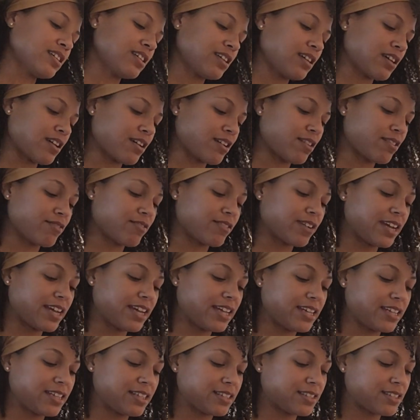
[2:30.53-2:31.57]
All
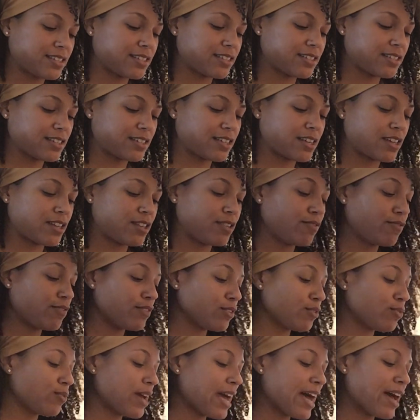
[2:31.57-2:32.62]
right, none
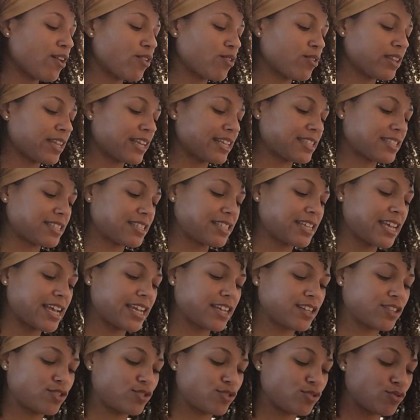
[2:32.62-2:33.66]
flew out. Let's
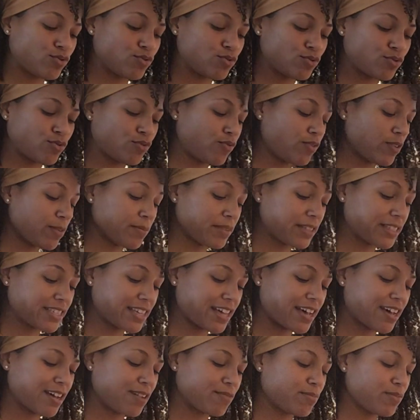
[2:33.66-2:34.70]
take two from the
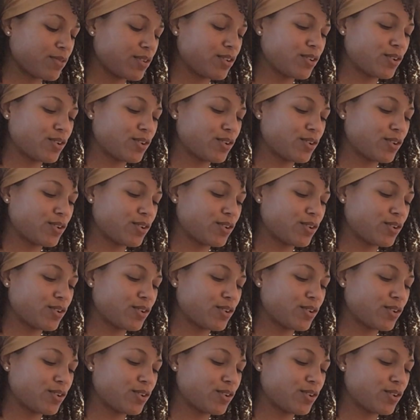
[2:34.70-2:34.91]
top.